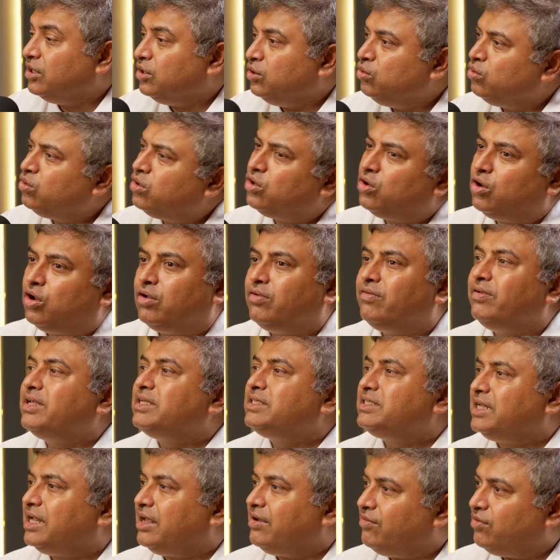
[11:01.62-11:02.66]
You can
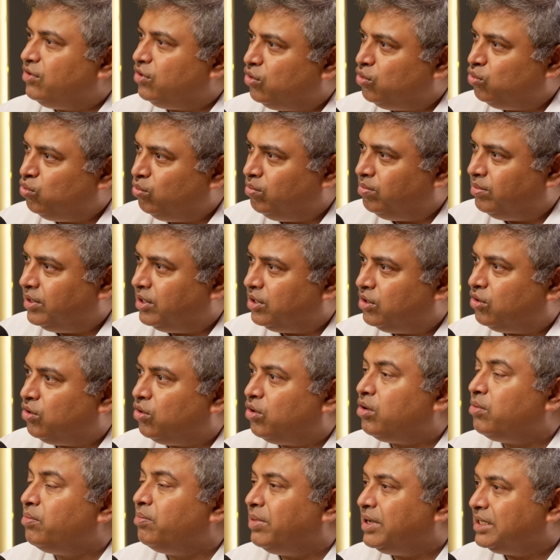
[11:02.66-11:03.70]
always travel on Uber
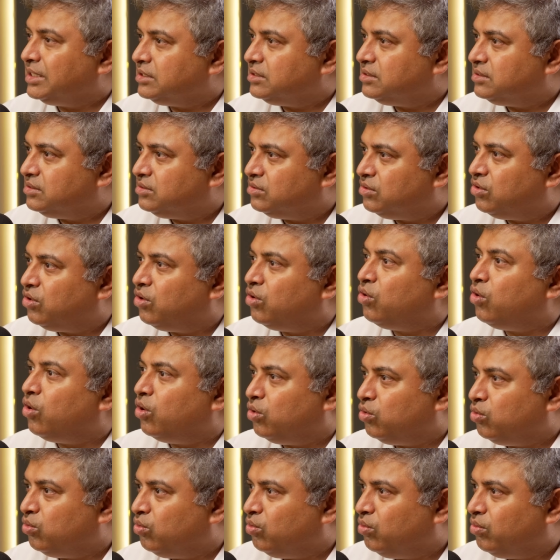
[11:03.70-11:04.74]
or on bus or on
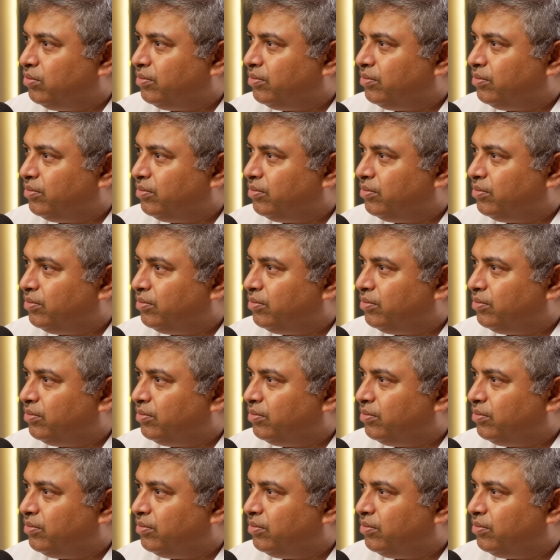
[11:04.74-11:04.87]
auto.